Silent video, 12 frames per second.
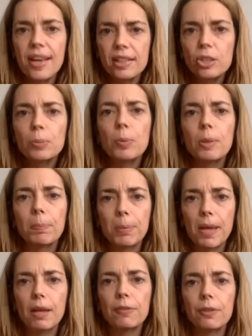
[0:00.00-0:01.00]
that's what
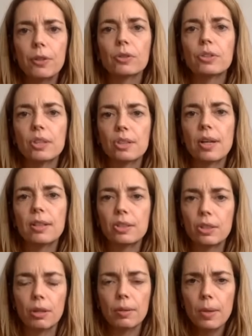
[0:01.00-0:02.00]
behavioral design
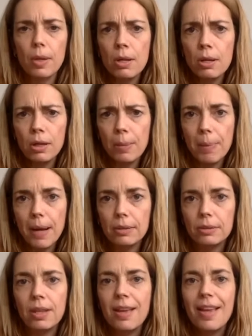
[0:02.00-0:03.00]
is all about.